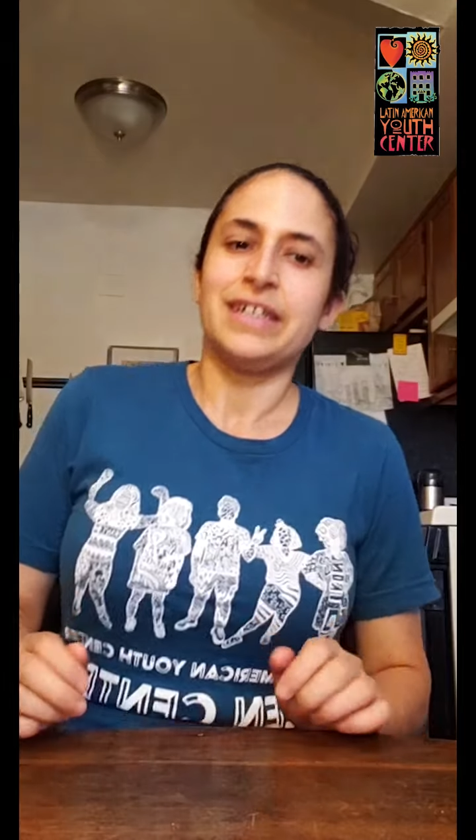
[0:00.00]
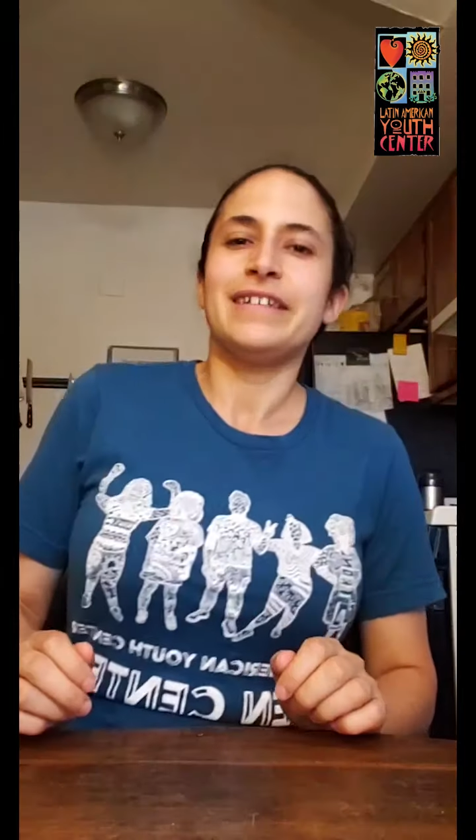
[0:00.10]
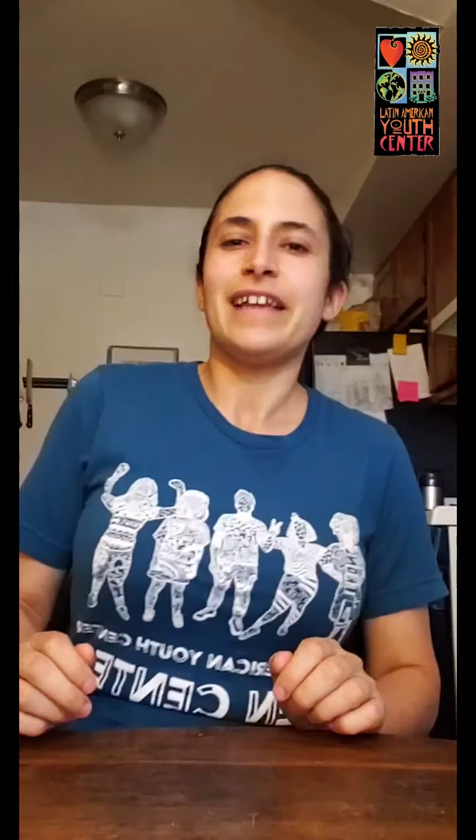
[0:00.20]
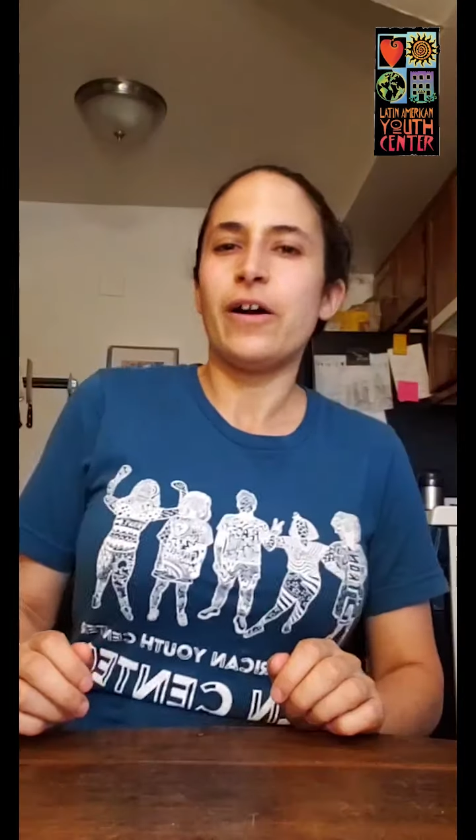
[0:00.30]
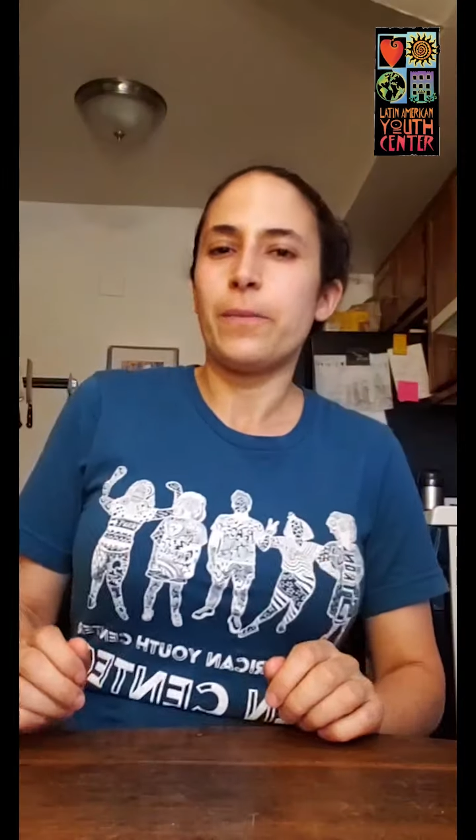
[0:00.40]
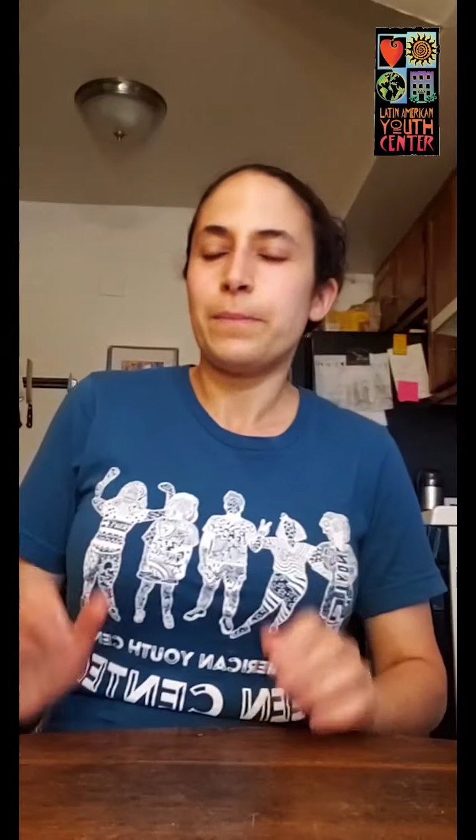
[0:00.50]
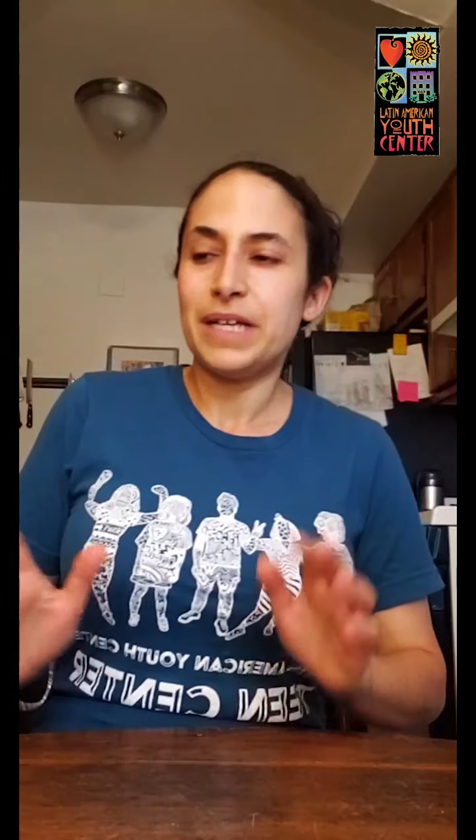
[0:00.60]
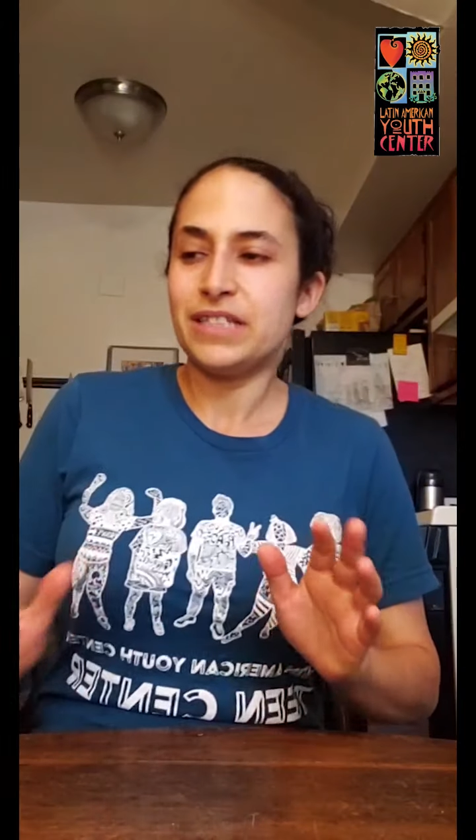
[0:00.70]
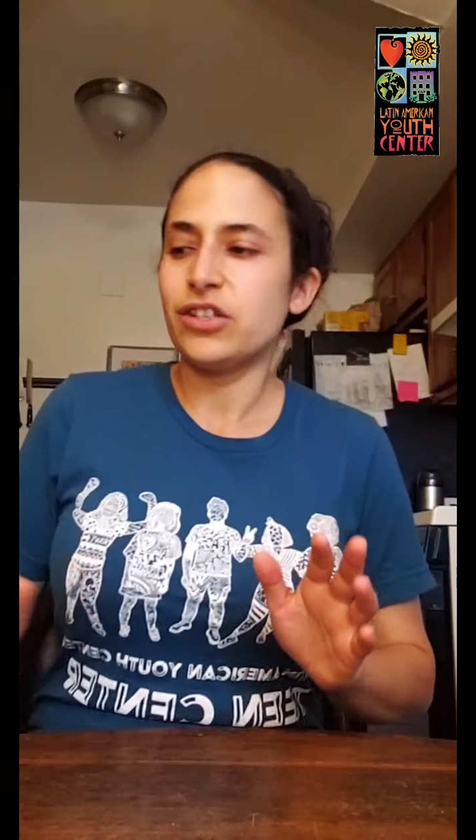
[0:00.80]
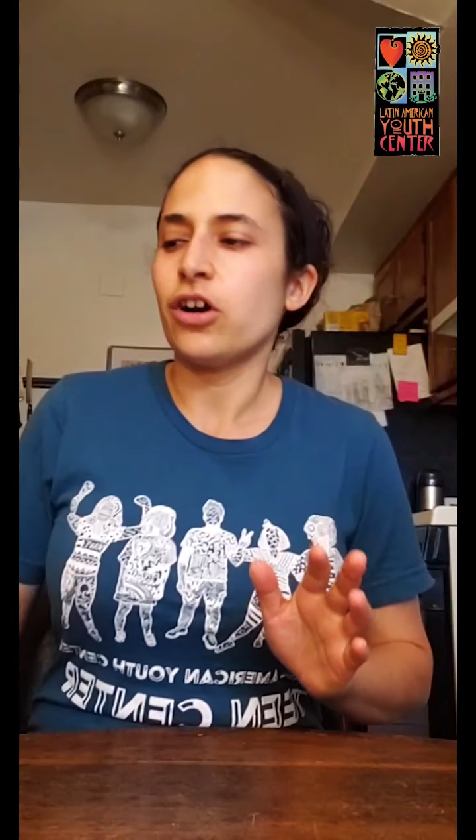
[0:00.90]
Now,
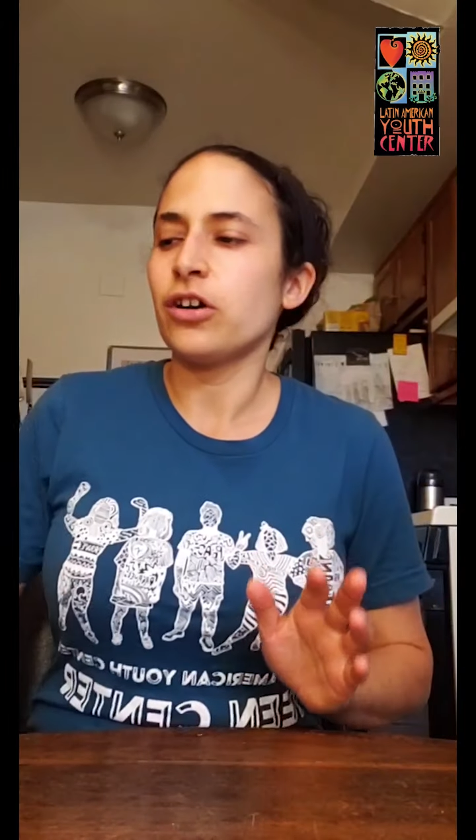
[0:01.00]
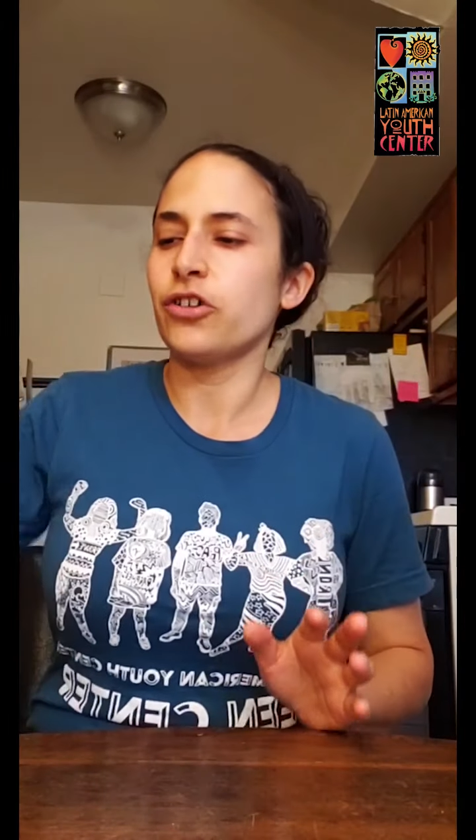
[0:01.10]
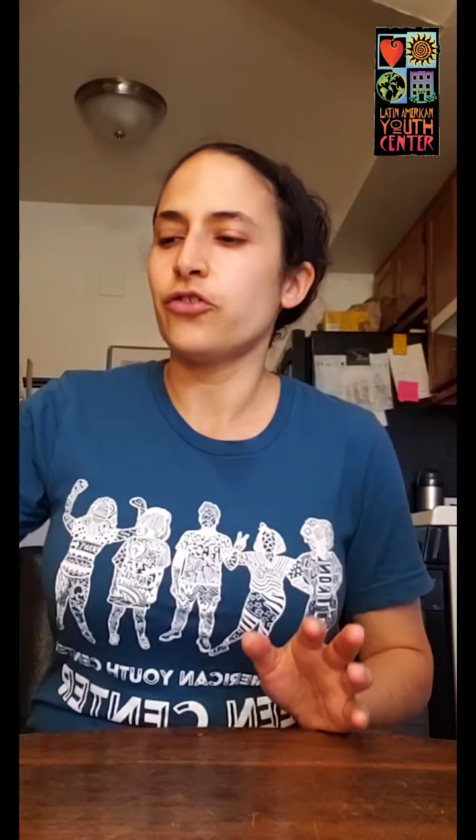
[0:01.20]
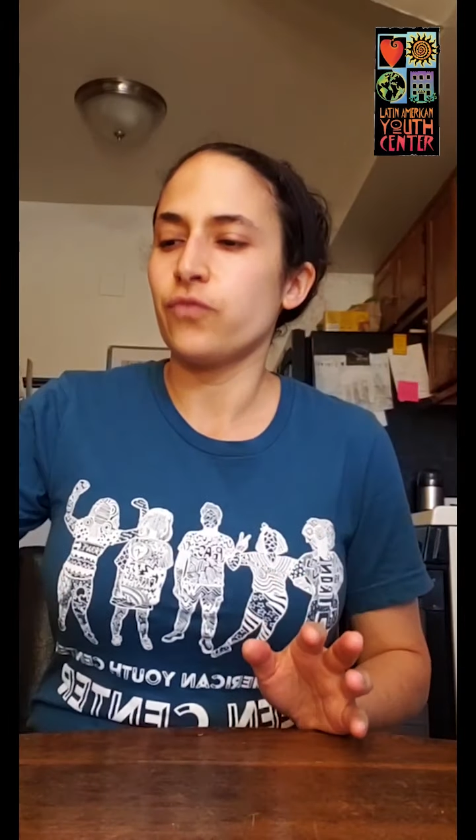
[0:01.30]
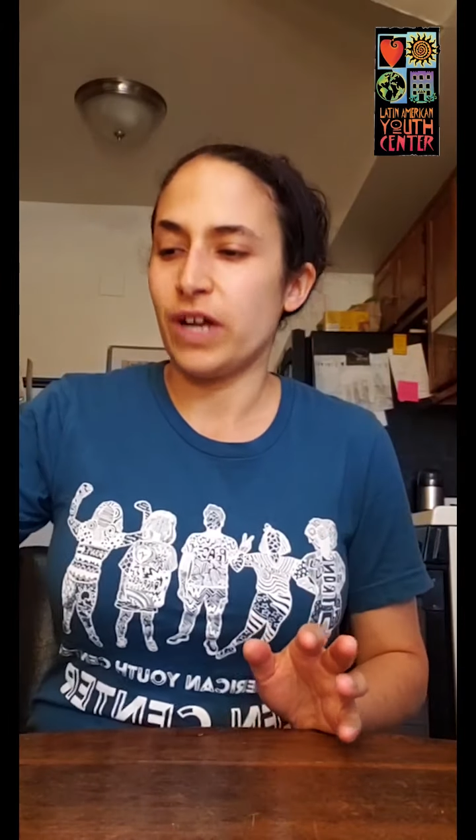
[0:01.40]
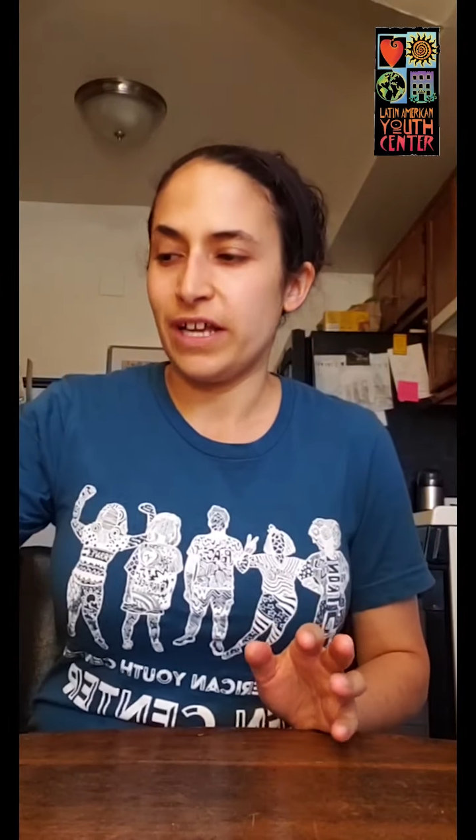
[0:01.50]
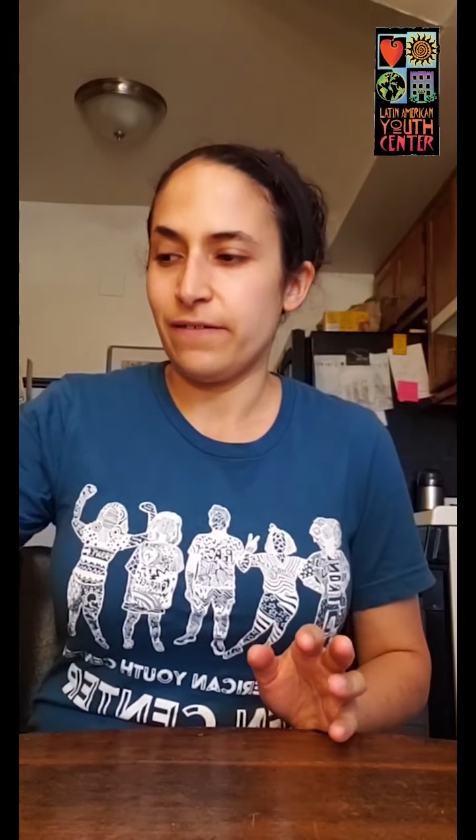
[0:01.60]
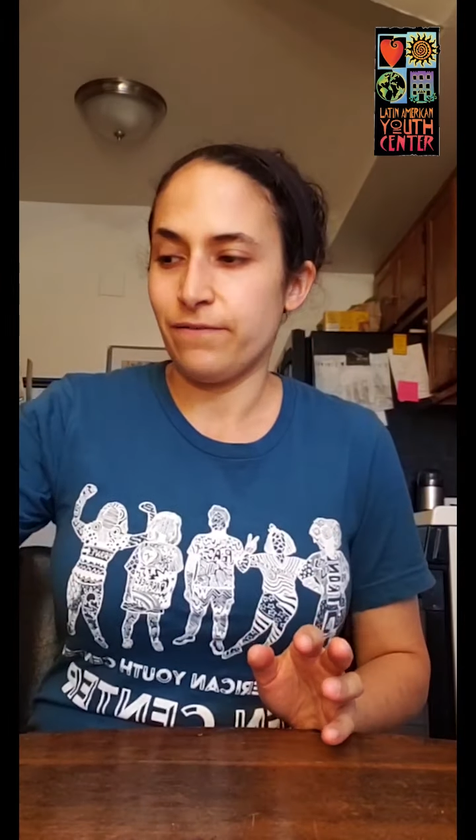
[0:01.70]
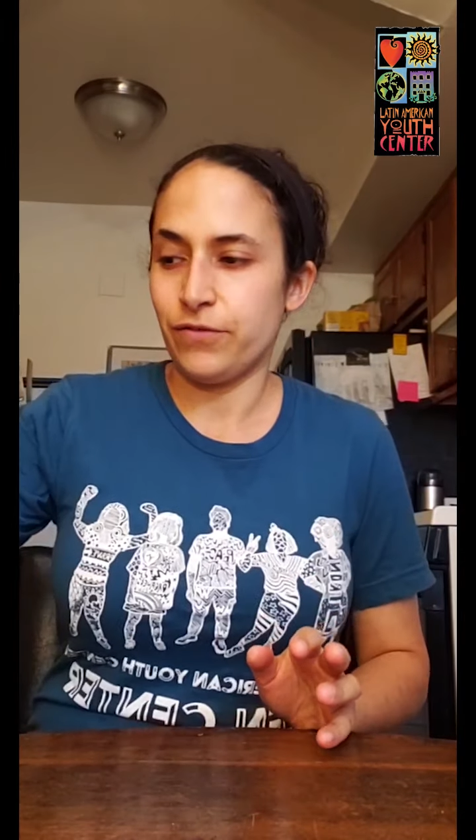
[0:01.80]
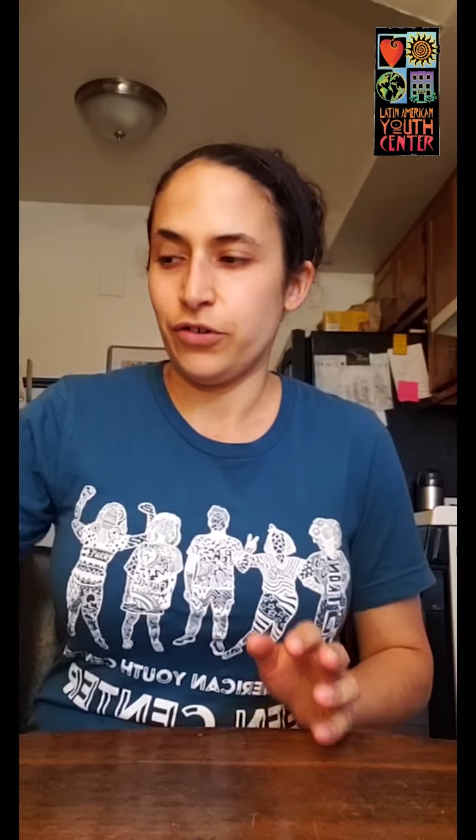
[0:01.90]
beans are a great
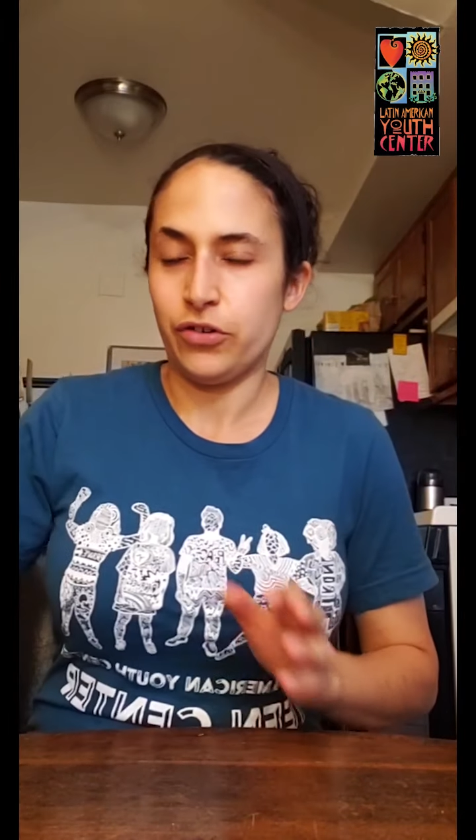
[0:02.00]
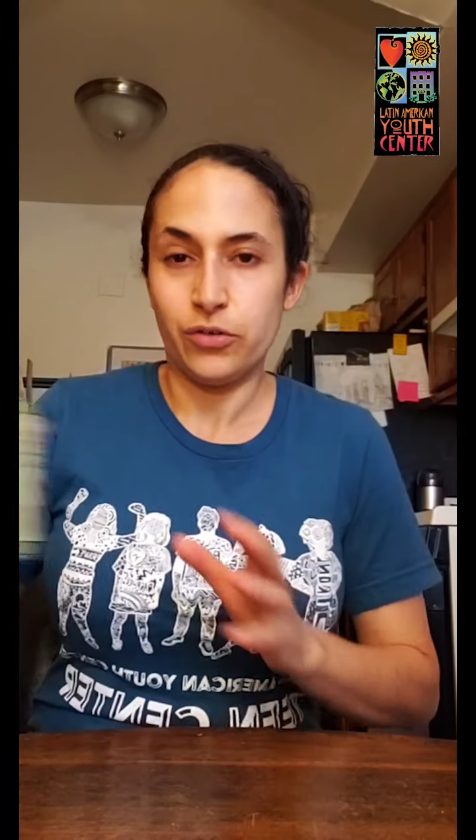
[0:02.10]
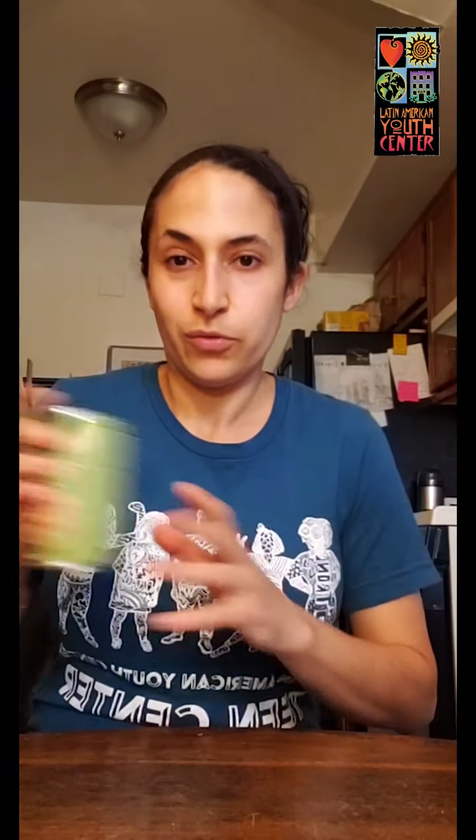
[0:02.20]
food.